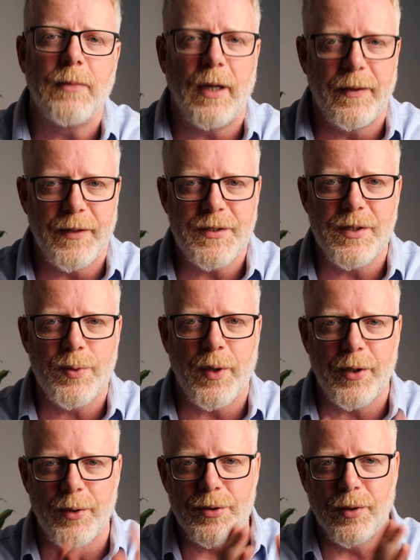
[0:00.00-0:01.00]
and this is
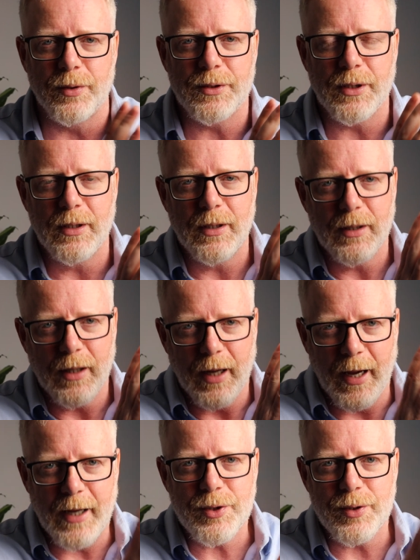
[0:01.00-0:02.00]
where you don't
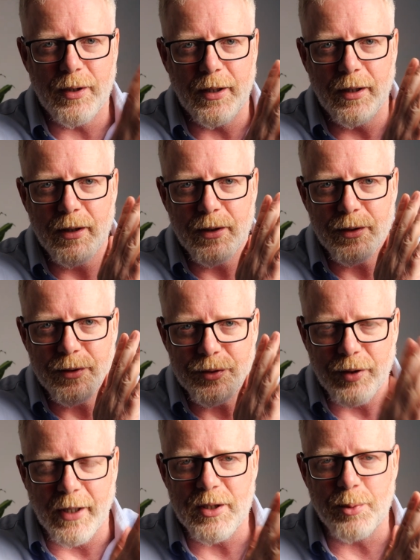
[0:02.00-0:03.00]
actually
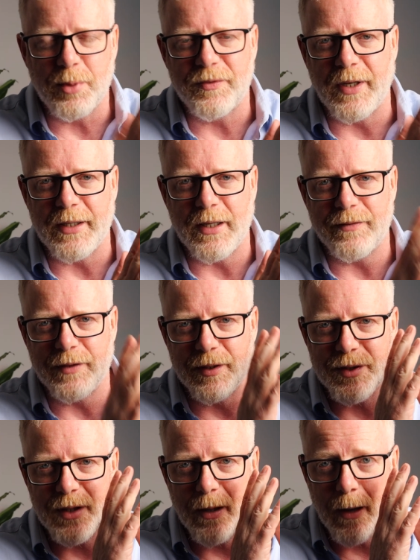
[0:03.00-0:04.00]
try to provide
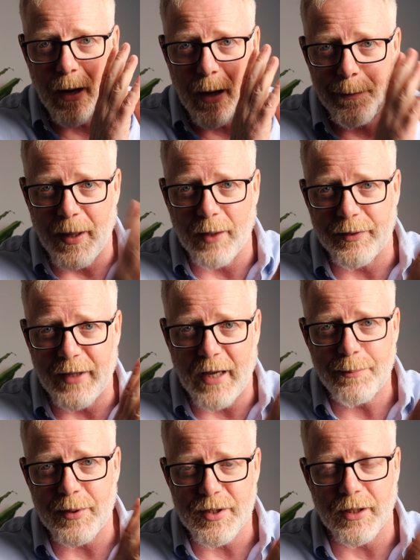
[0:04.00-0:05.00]
evidence about
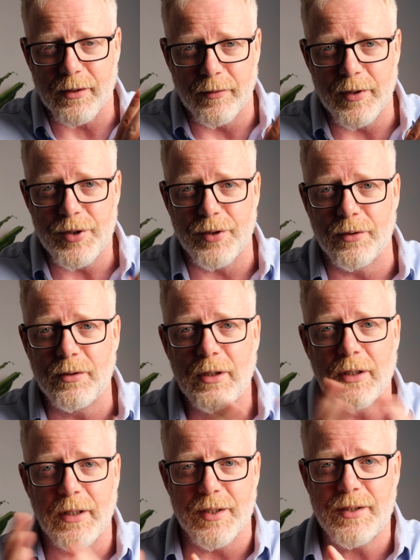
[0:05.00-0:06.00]
that particular issue.
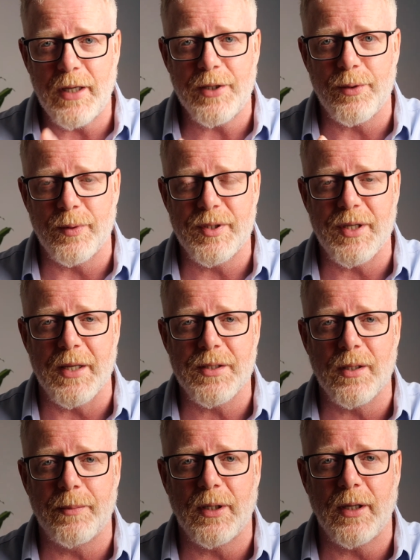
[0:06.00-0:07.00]
Instead, you would say
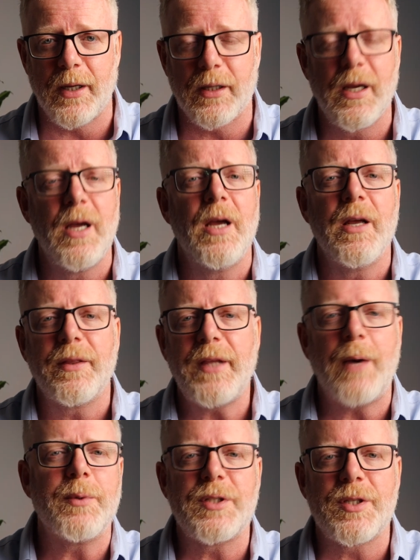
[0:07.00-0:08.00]
something like,
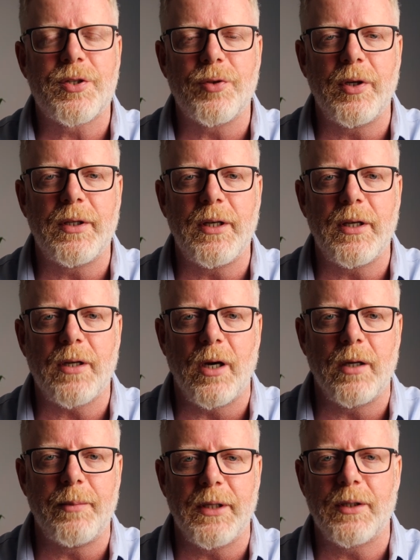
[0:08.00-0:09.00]
that would destroy the
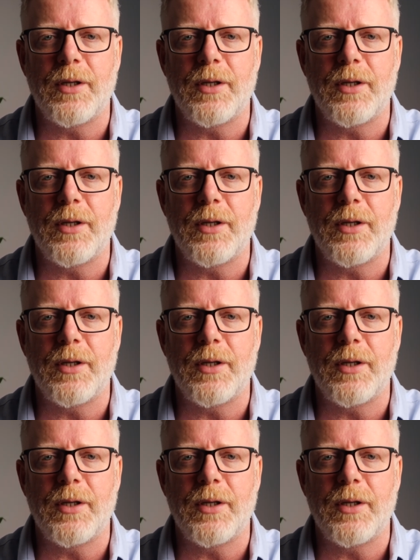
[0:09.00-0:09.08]
economy and